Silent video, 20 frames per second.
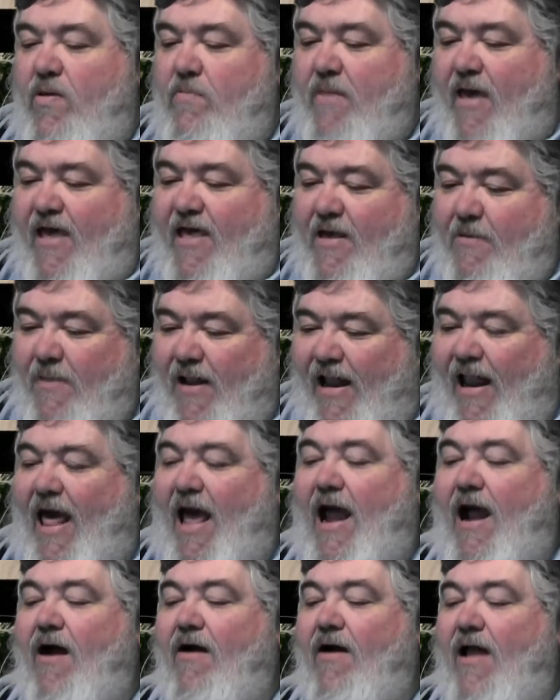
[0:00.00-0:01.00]
we make him
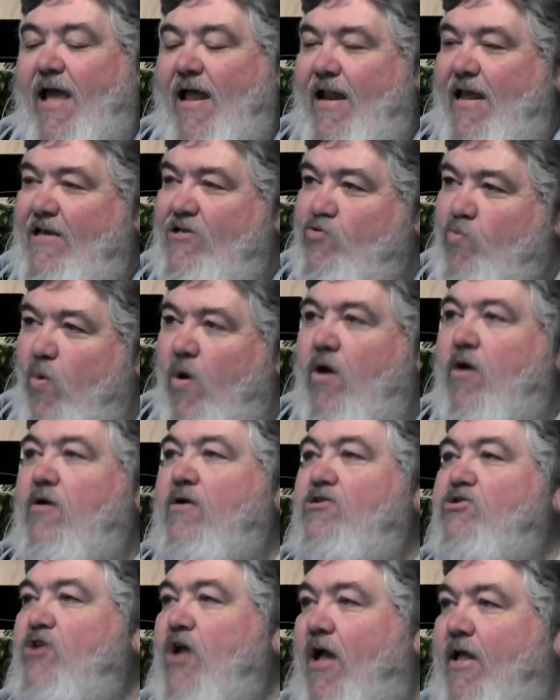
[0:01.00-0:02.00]
a liar, and his
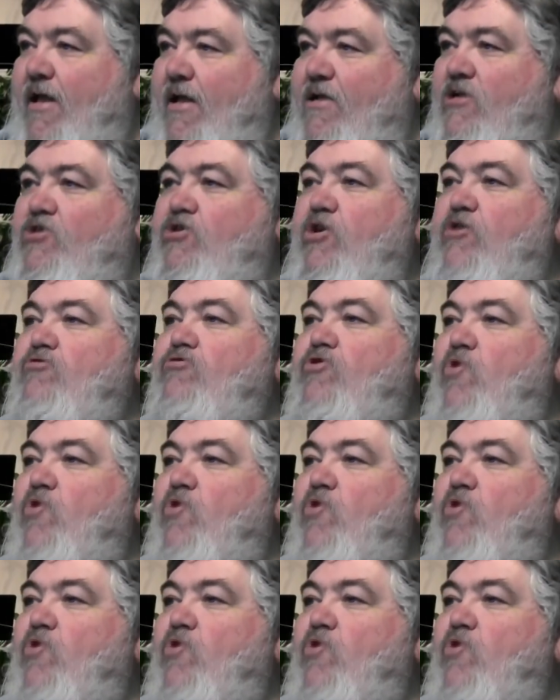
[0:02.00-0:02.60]
word is not in us.